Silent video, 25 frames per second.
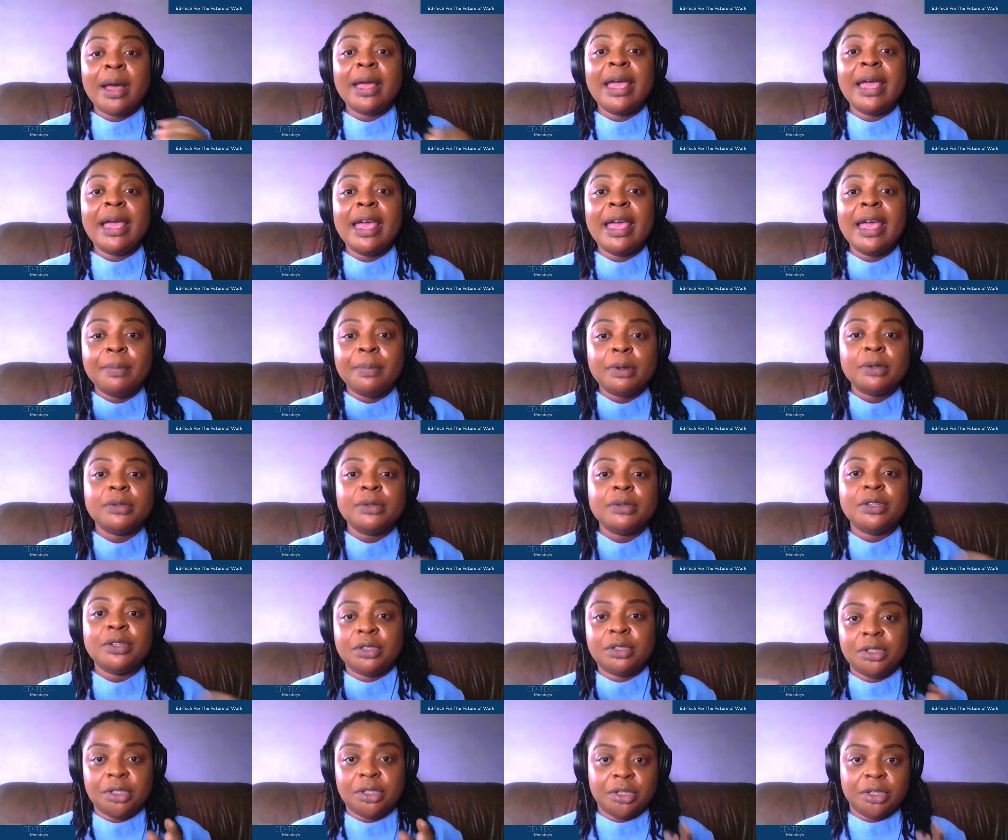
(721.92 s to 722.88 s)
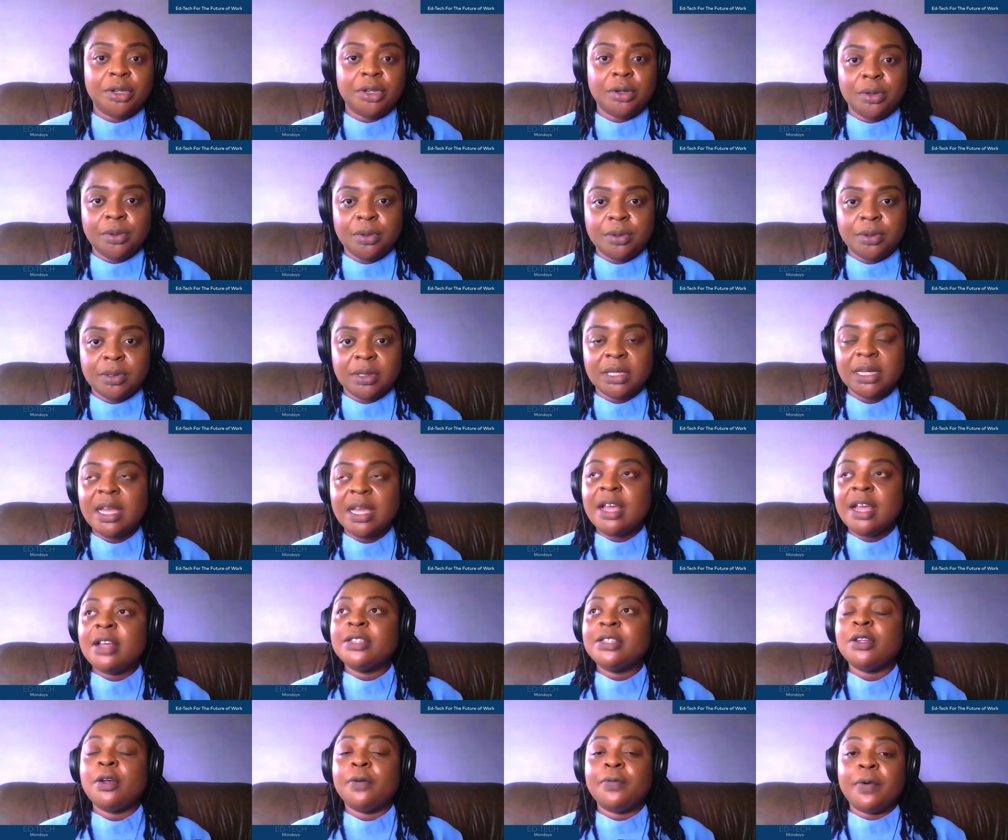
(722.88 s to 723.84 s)
are able to choose.
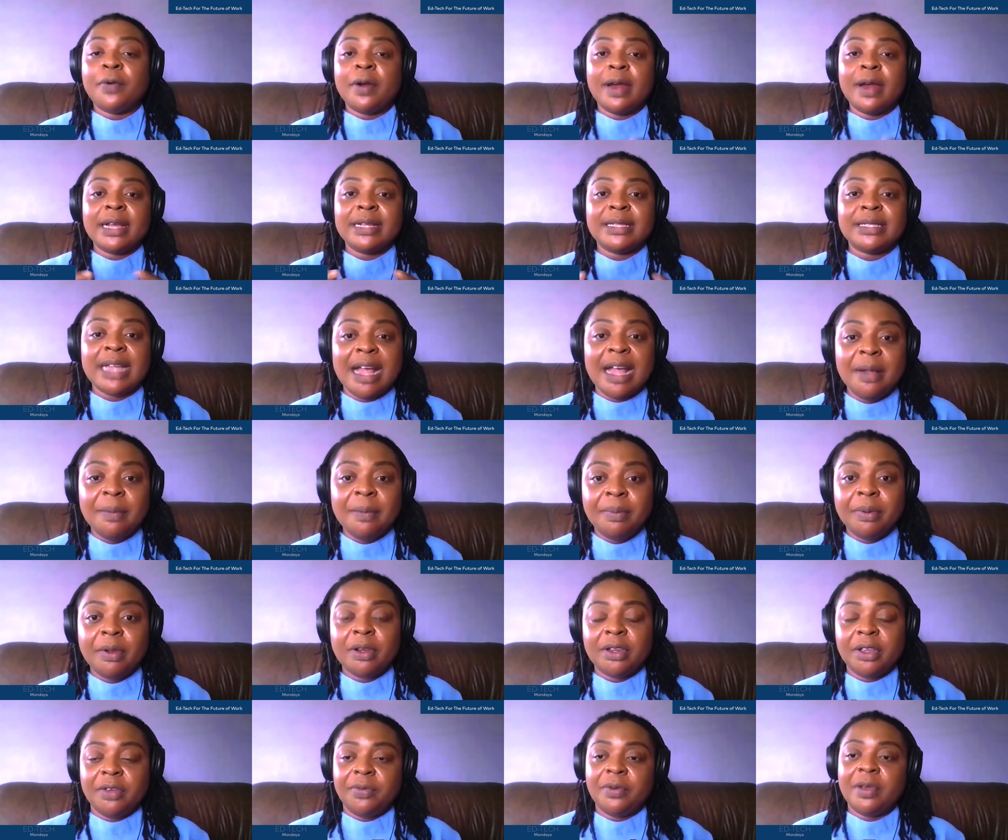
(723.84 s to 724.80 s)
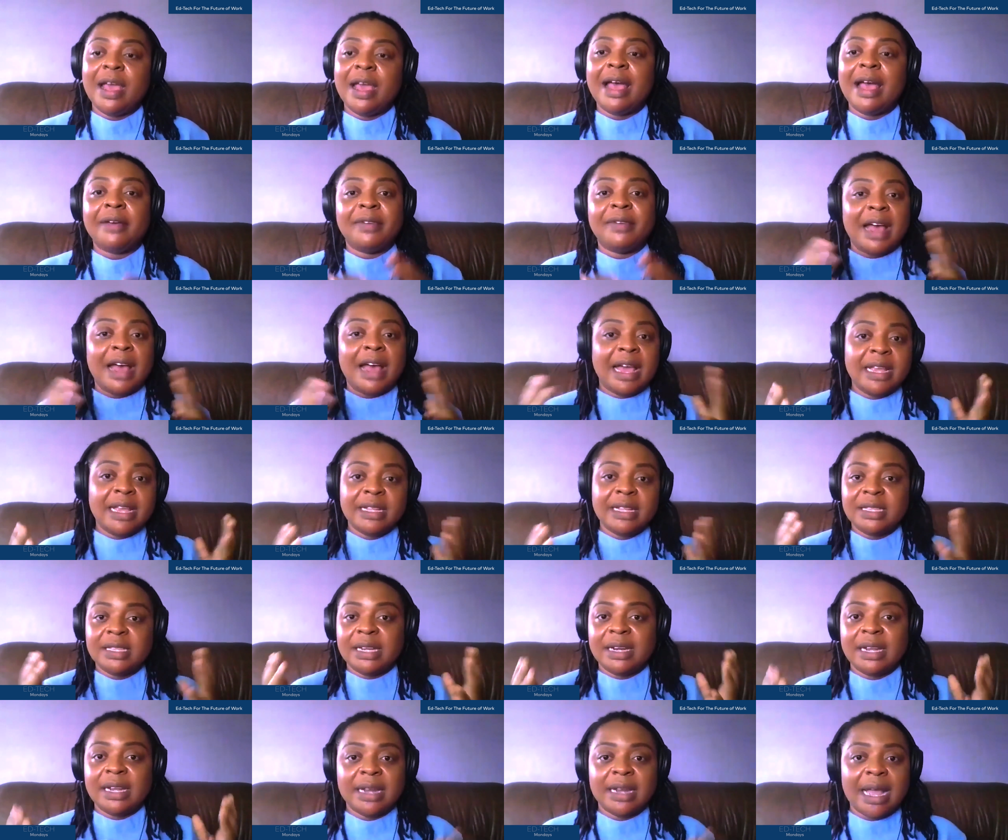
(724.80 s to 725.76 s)
So for example, if you have high
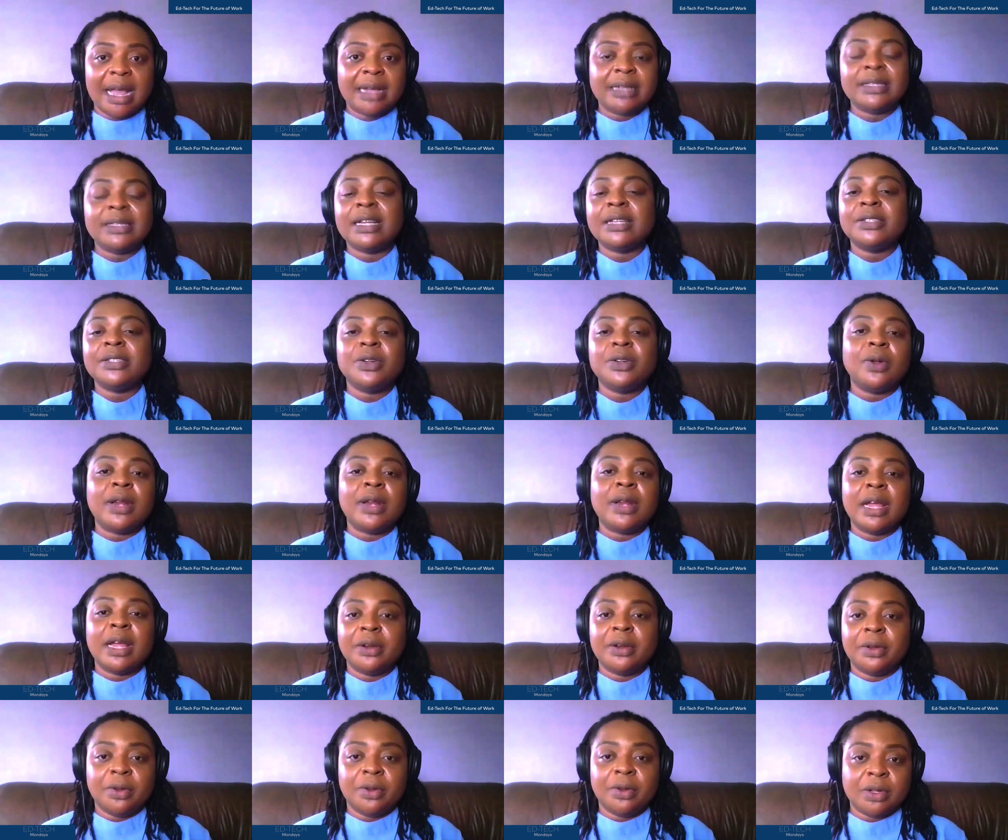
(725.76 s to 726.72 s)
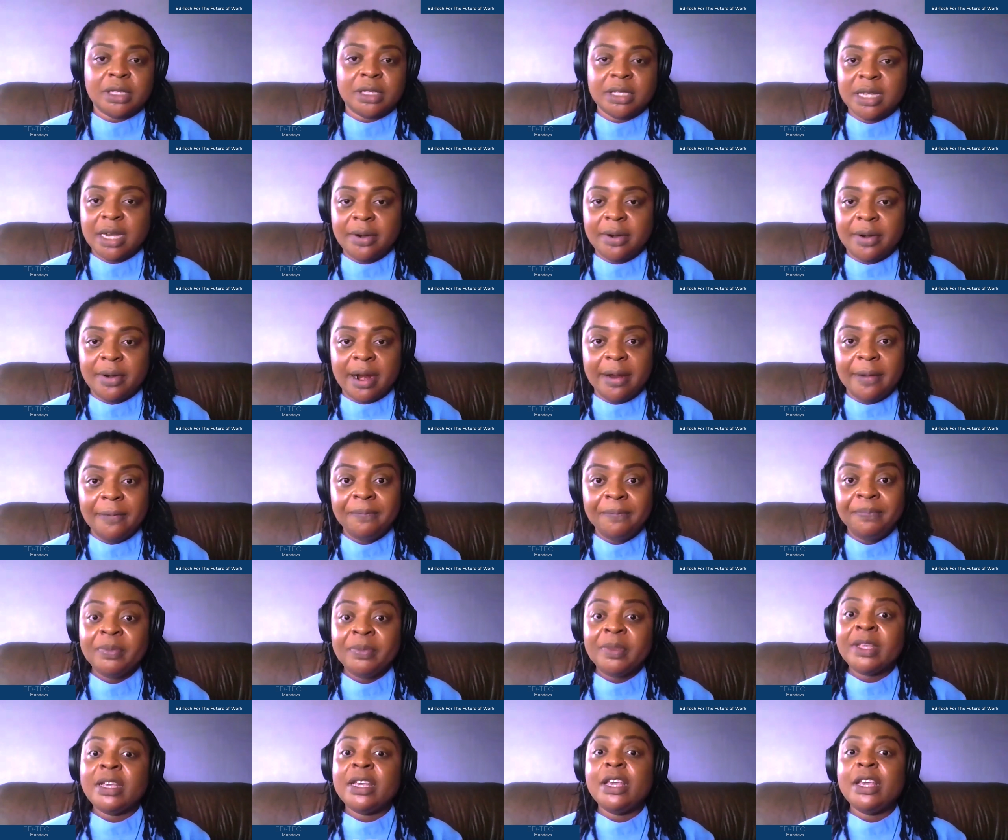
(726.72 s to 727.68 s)
internet access, go learn on Coursera.
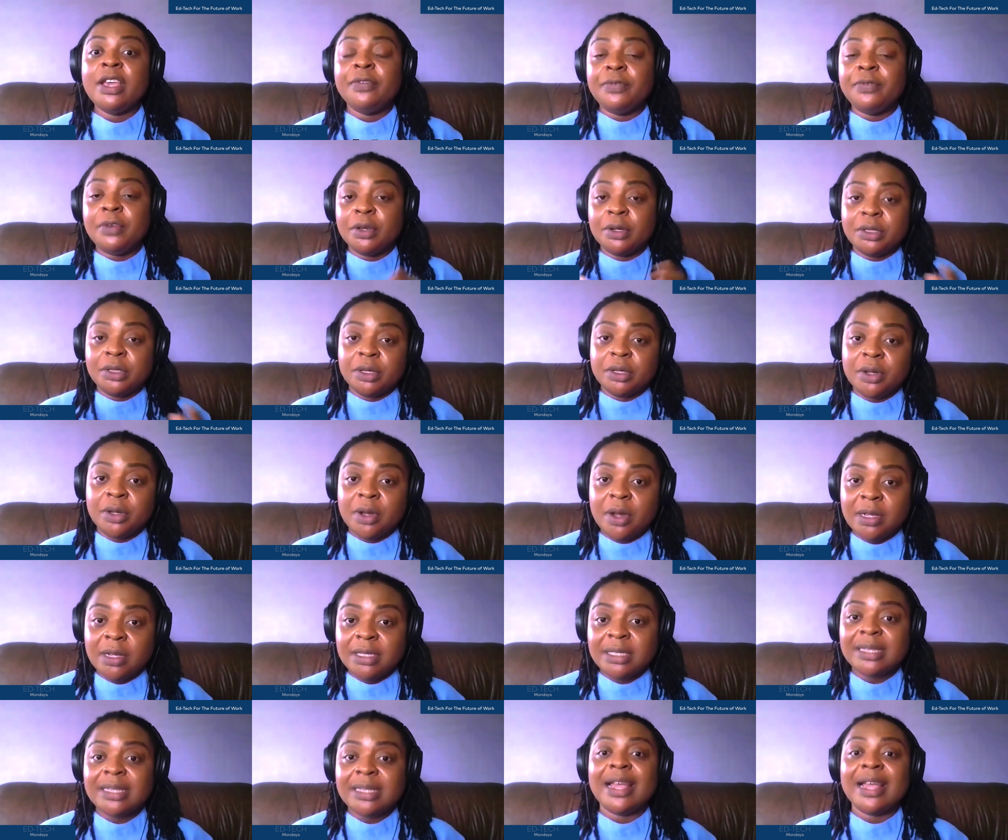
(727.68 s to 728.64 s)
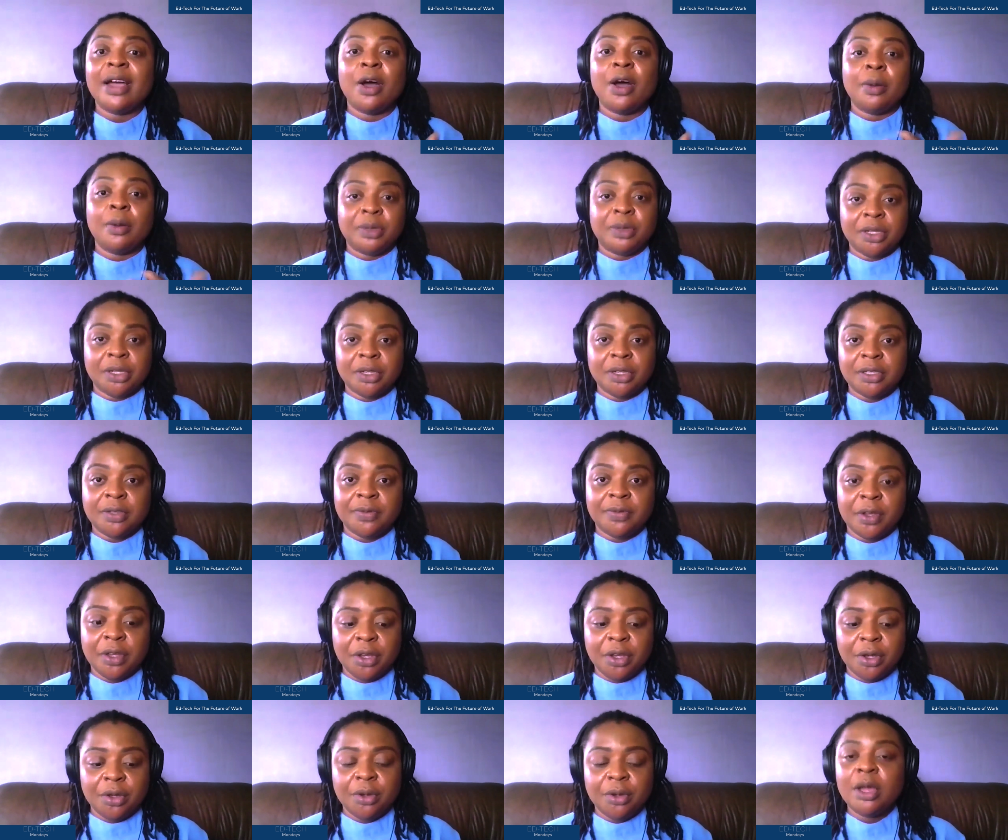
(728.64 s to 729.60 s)
If you do not, there are options for
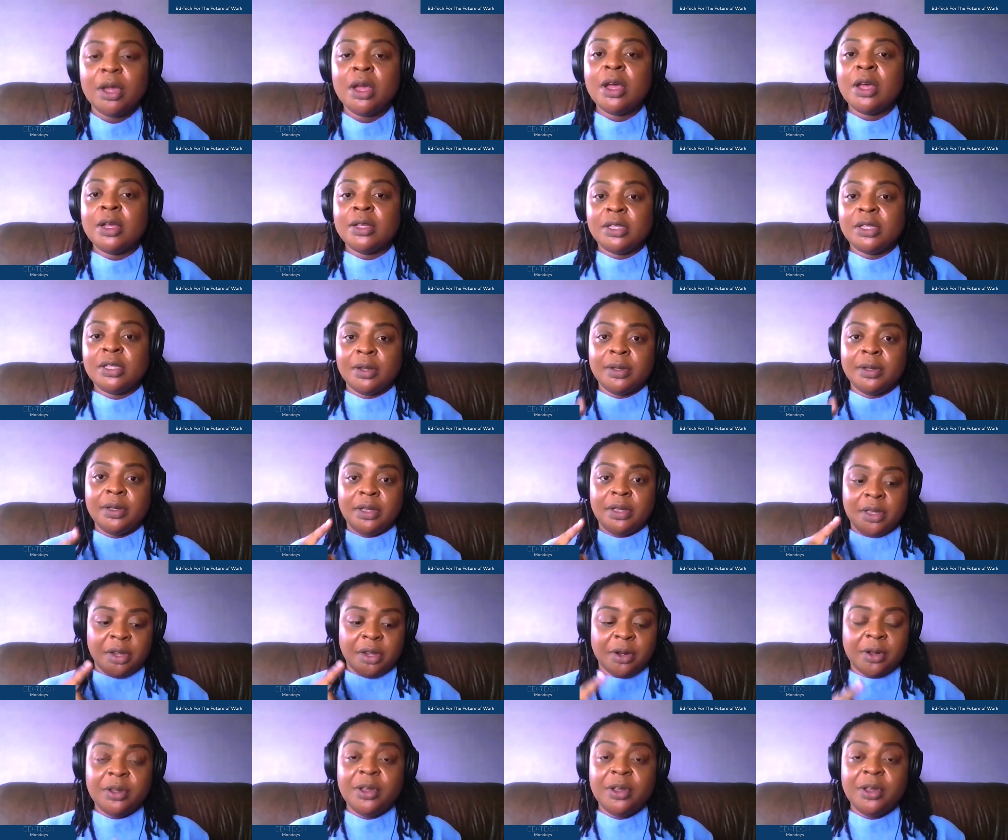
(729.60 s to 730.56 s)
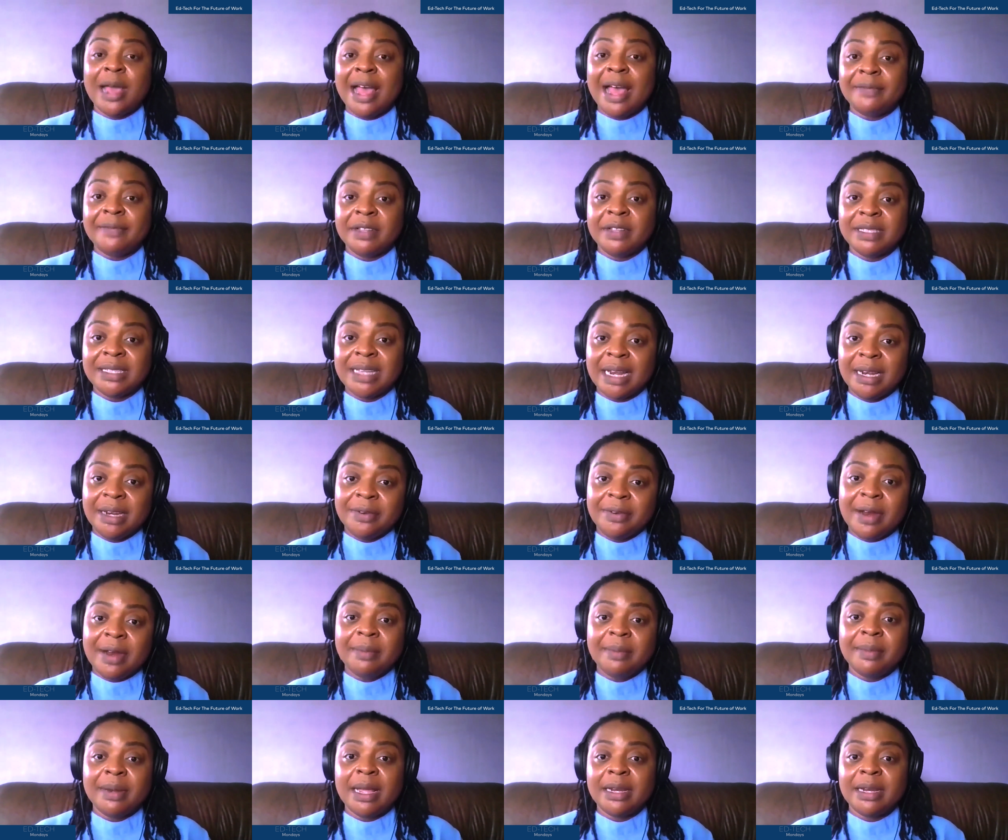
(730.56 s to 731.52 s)
you. So, you have the
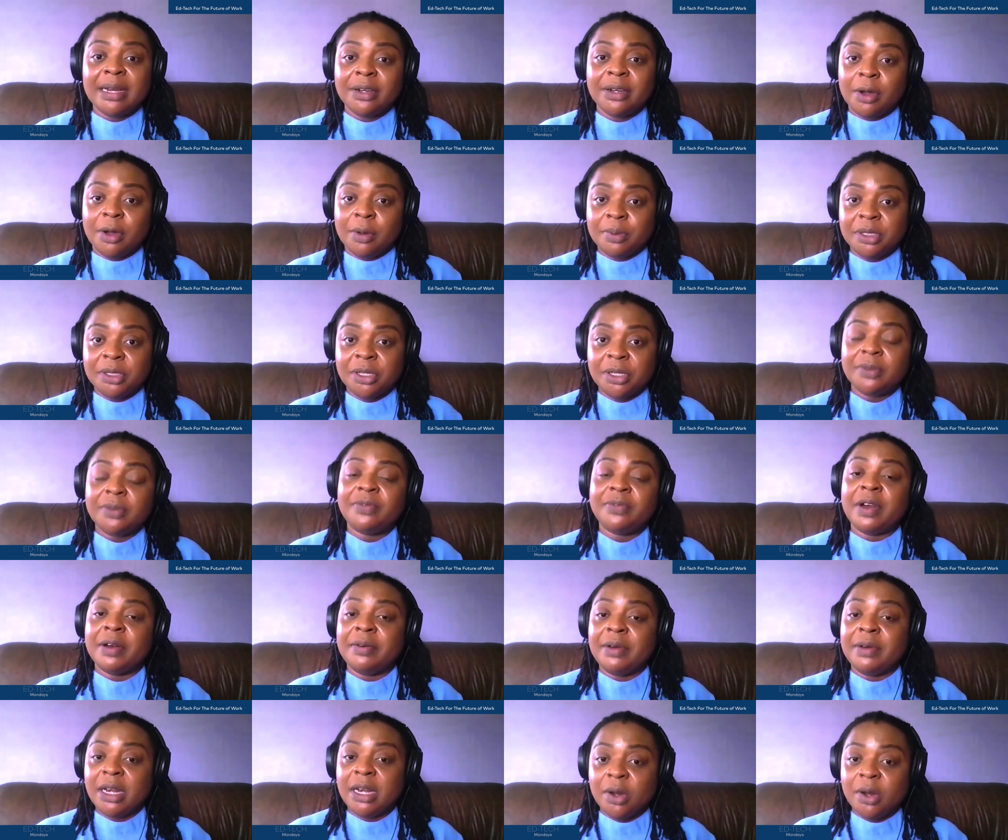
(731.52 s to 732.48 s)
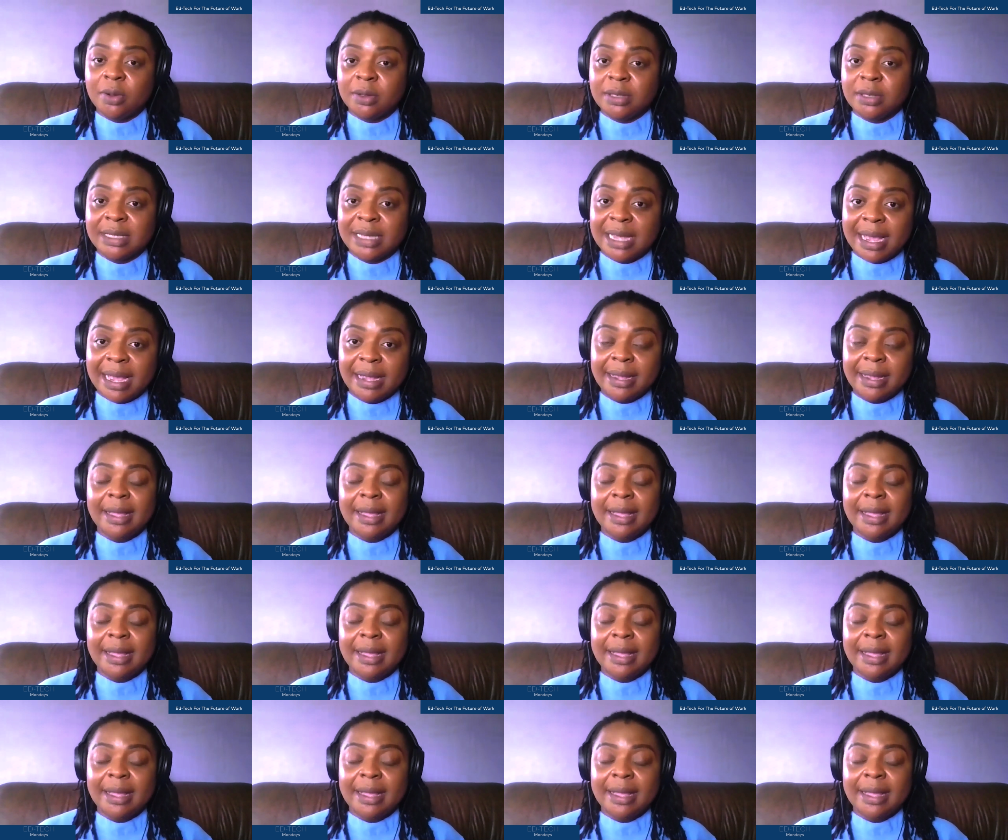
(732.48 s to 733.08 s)
Telegram learning option, very low tech,